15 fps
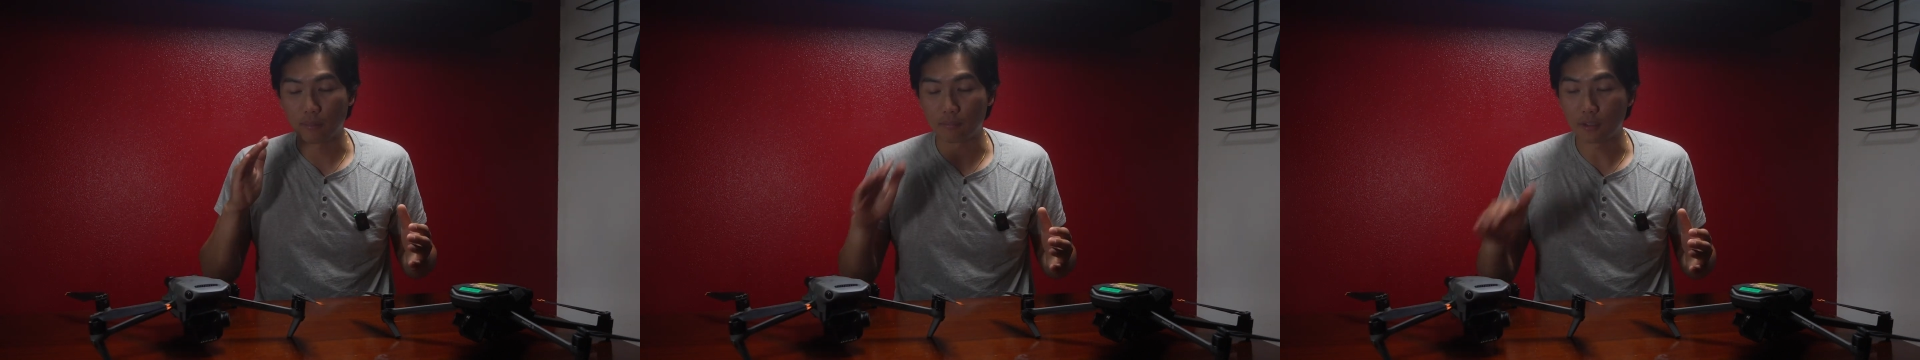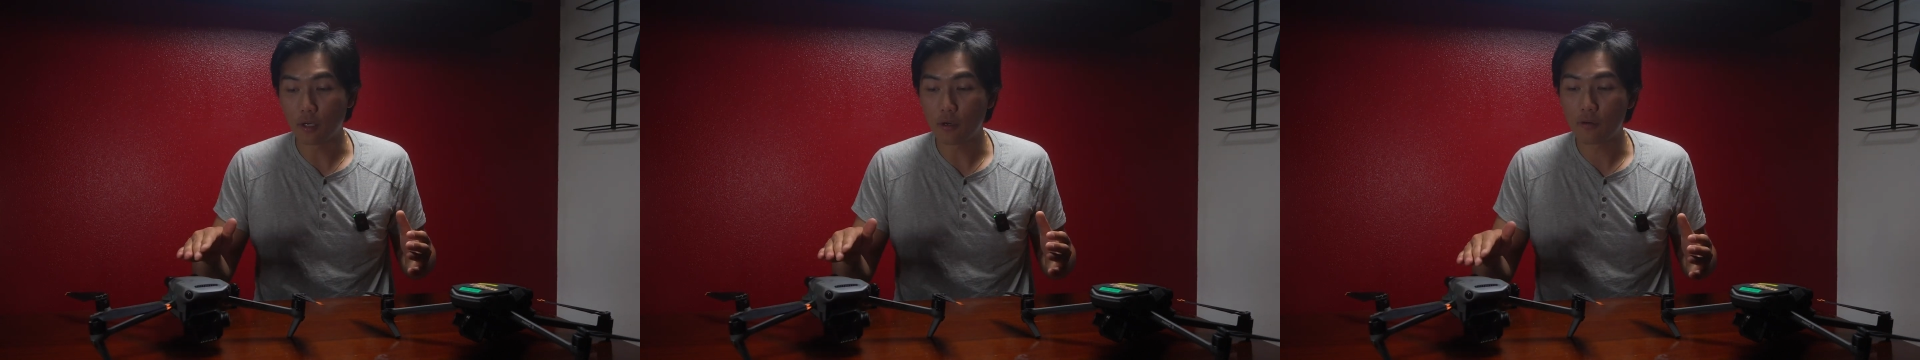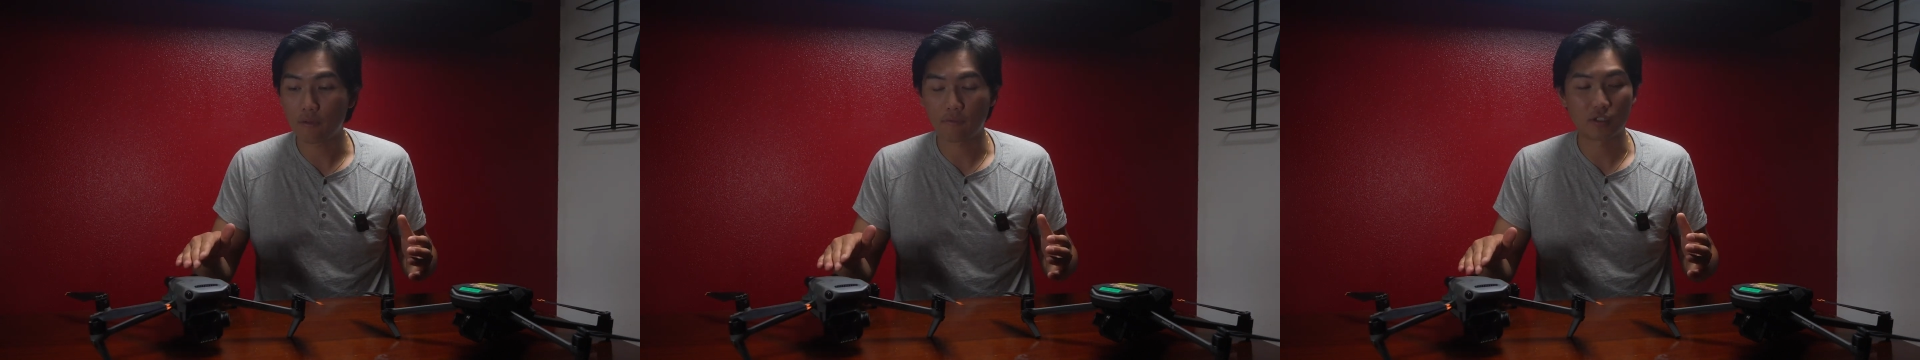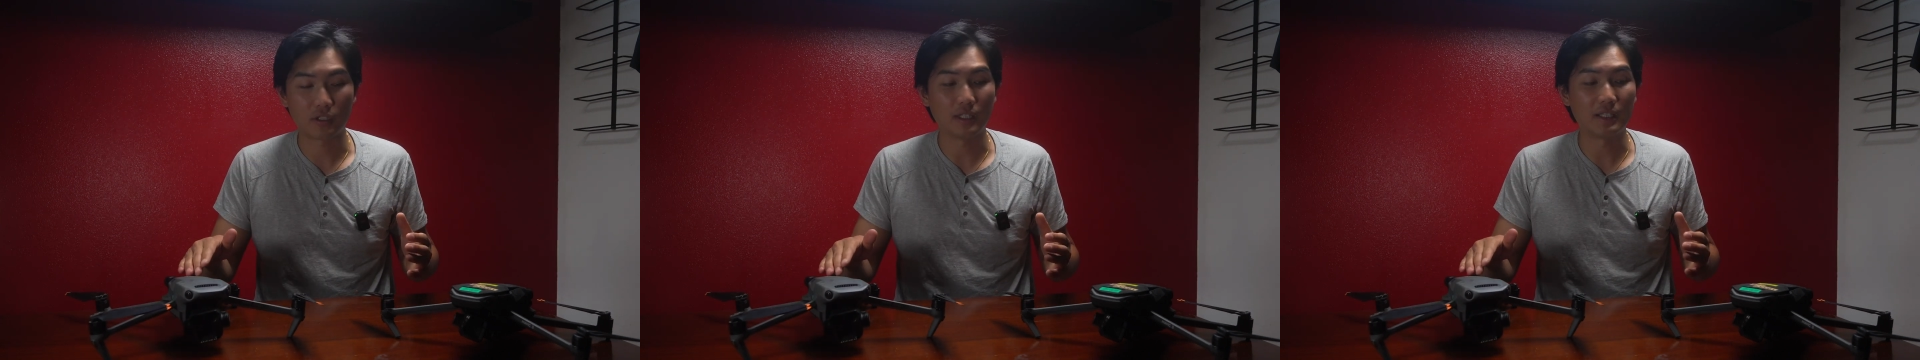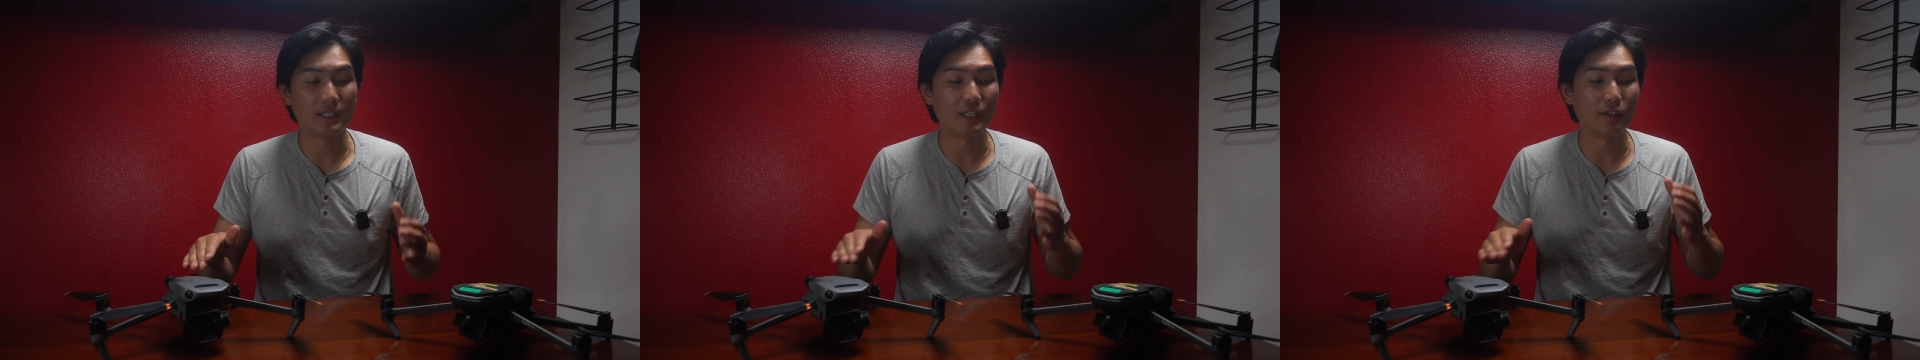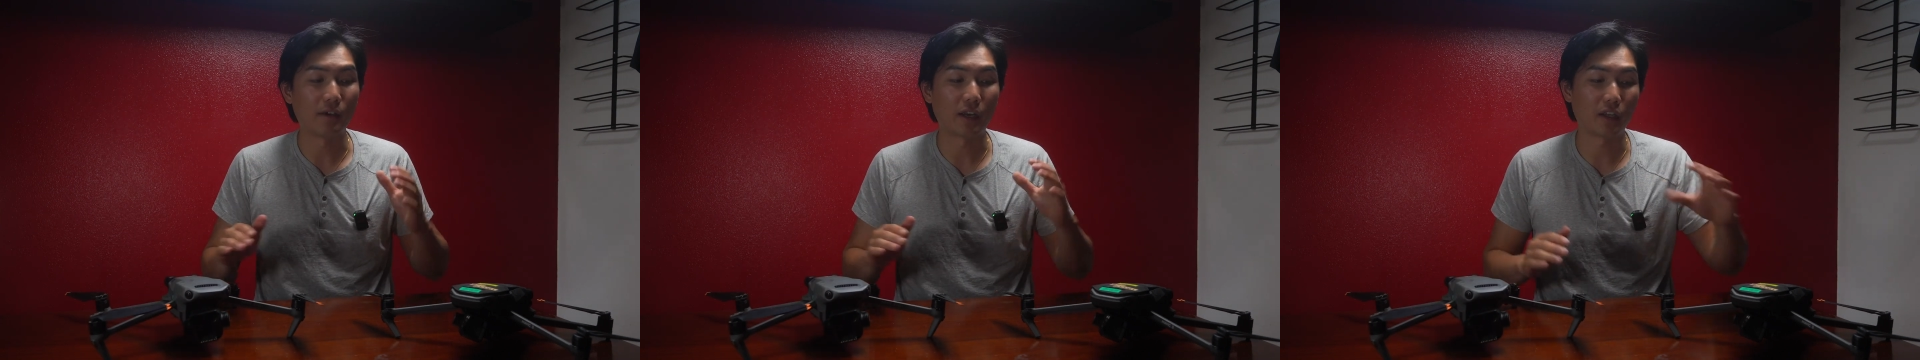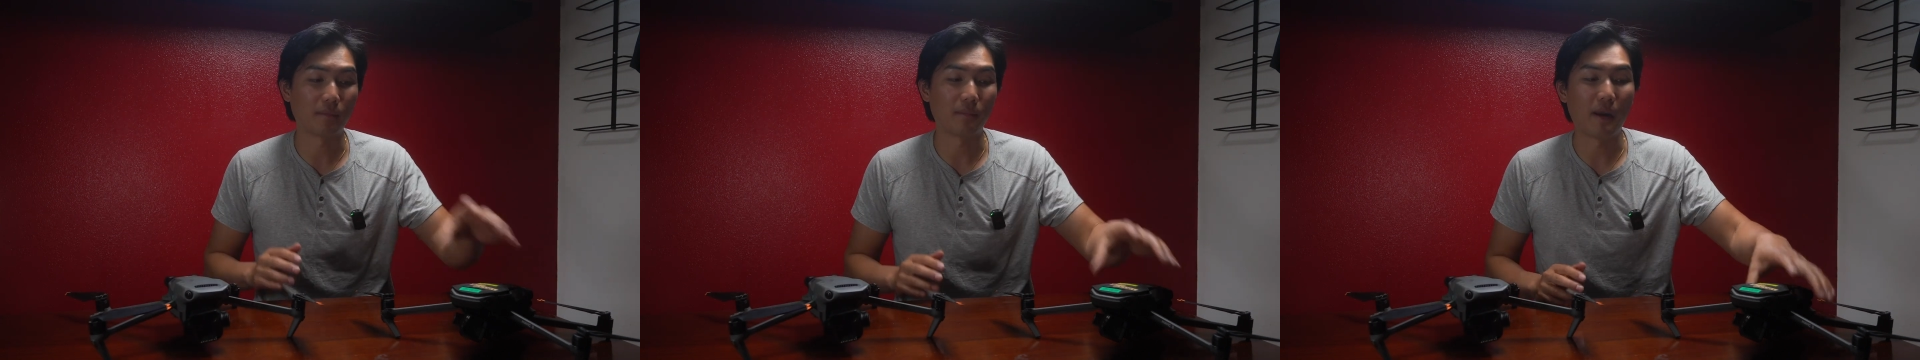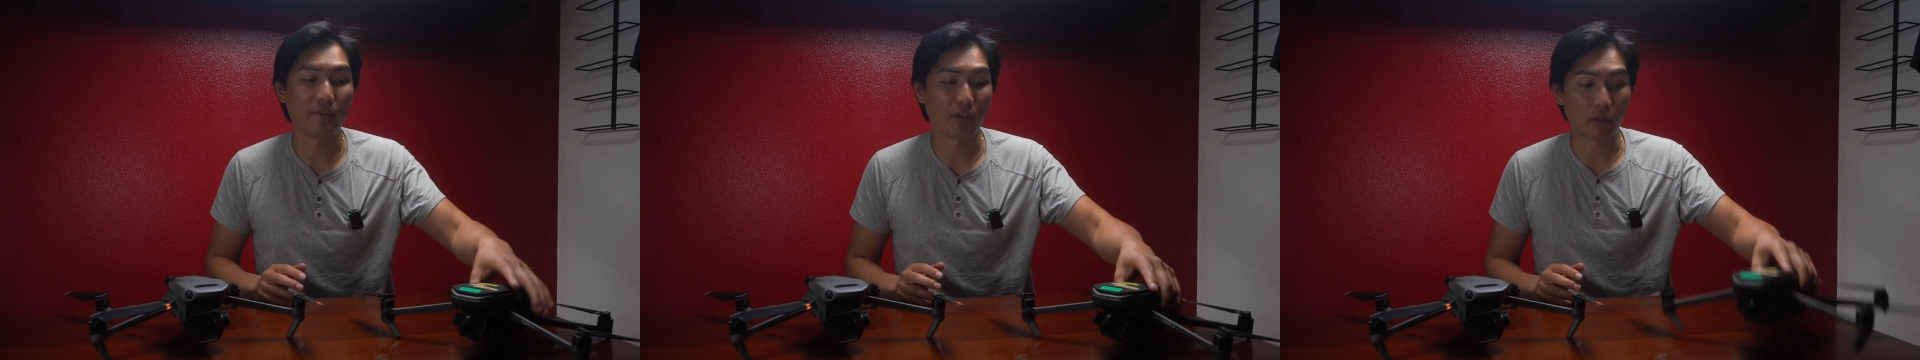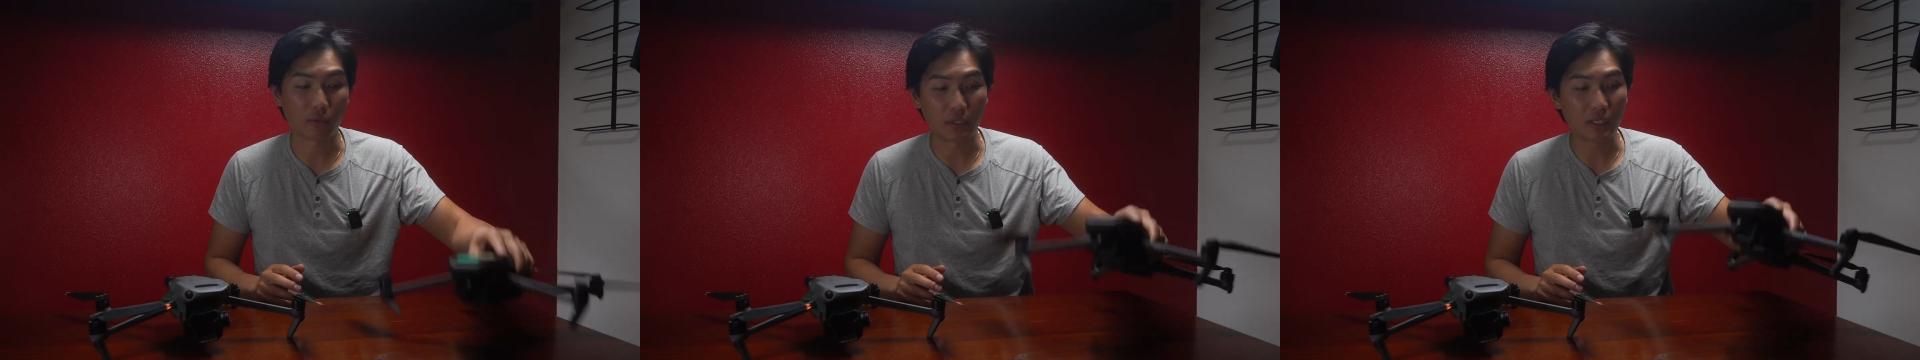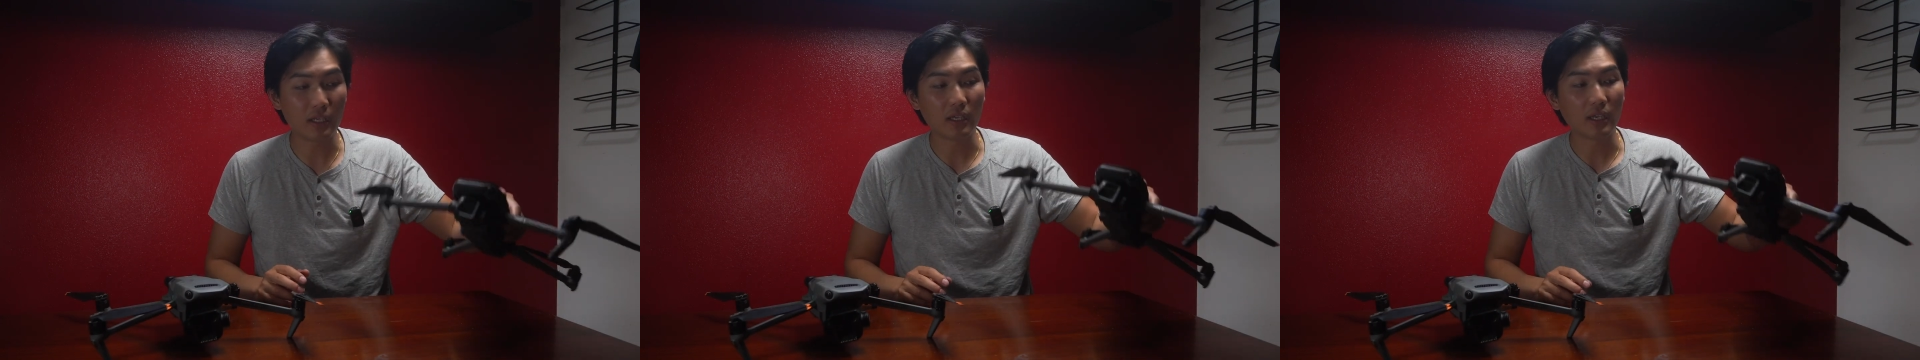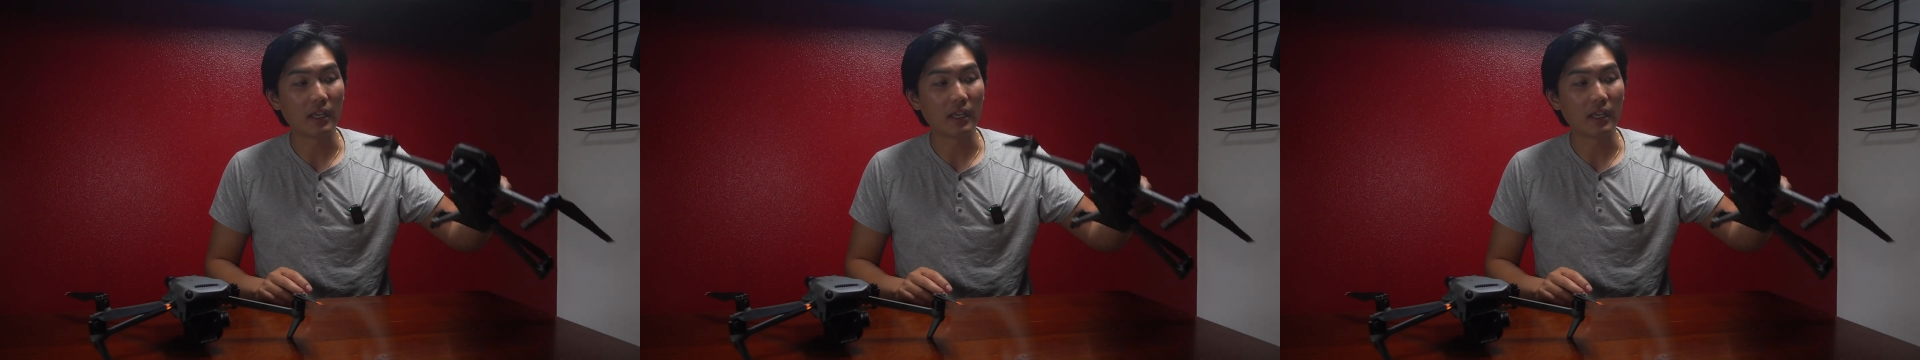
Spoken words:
Pro versus the regular Mavic 3,